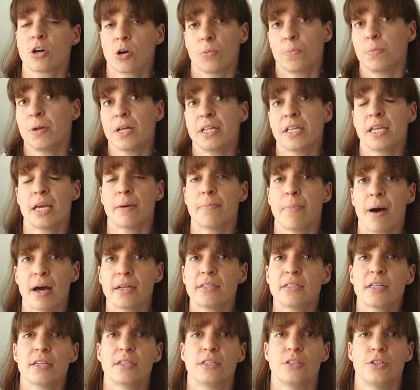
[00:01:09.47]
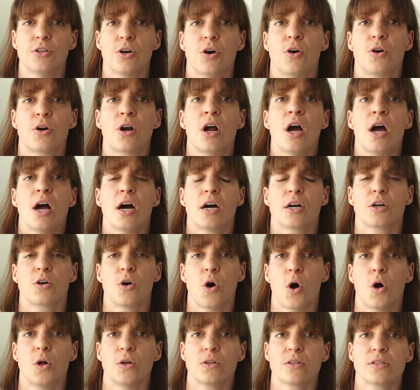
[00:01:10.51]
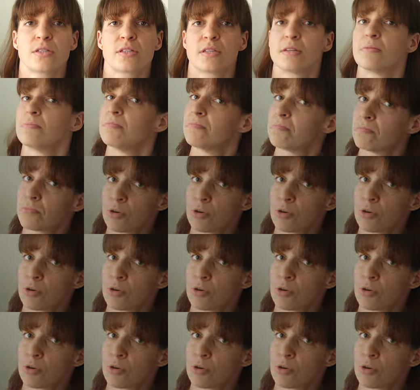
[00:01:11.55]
completely abandon your goals.